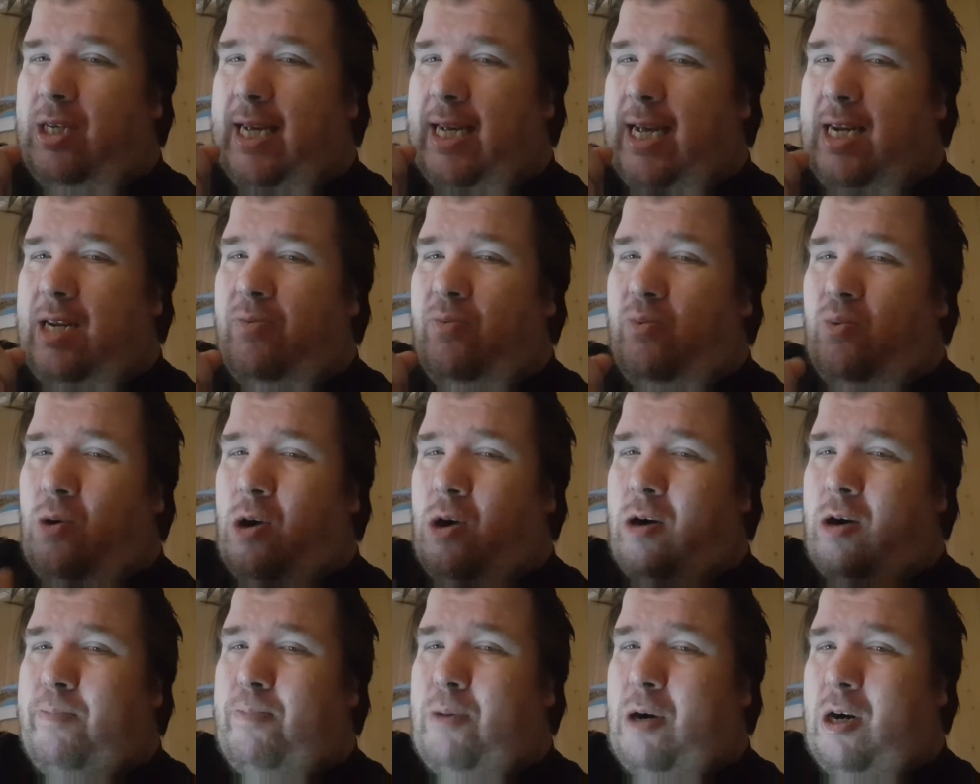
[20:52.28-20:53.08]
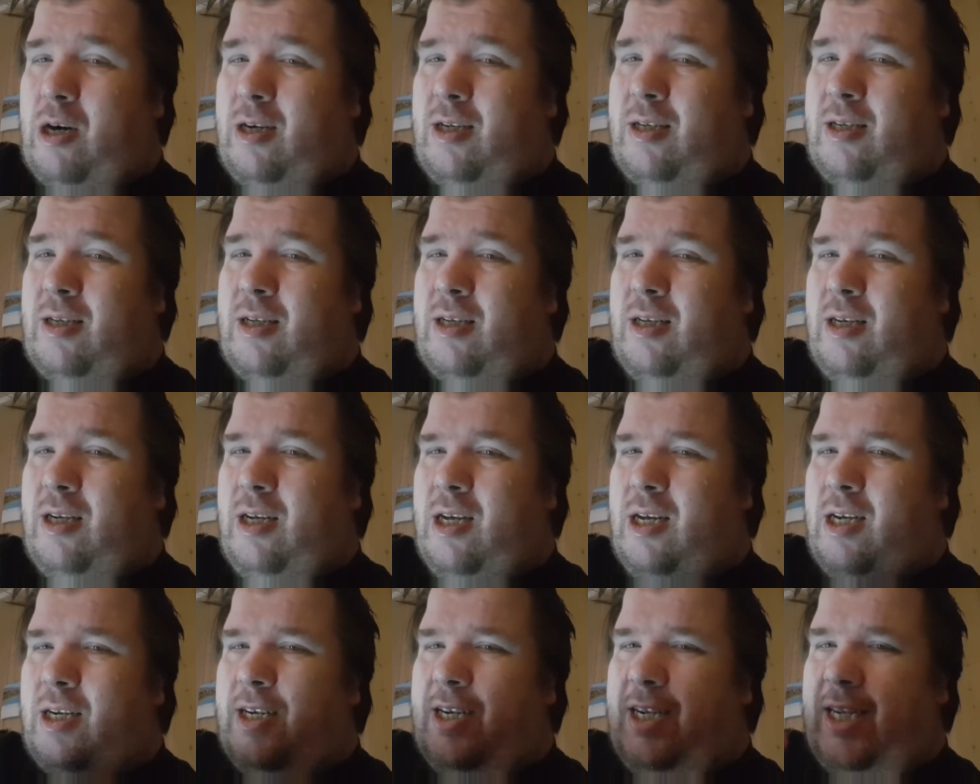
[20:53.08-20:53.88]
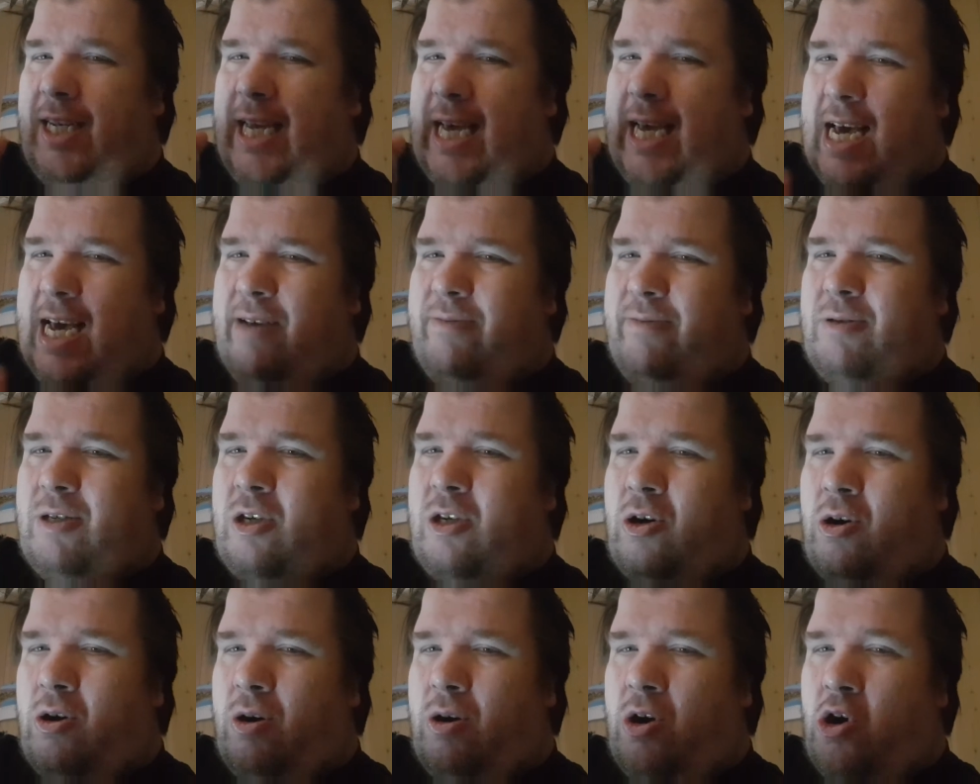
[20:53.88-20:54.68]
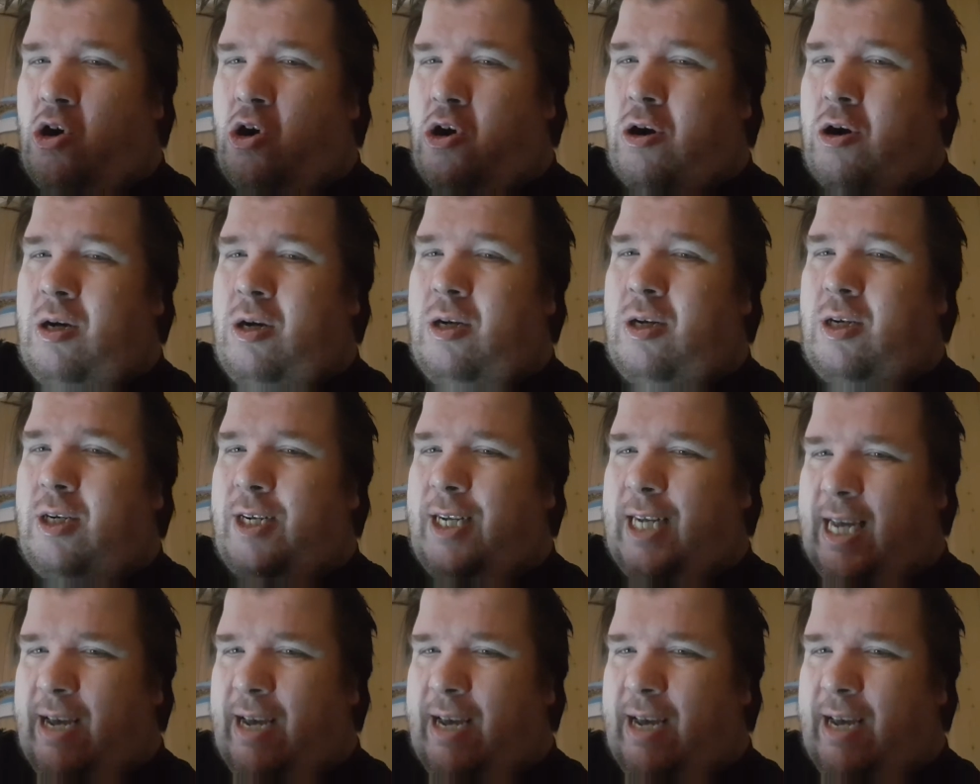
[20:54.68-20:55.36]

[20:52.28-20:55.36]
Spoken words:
Daddy Warbucks give her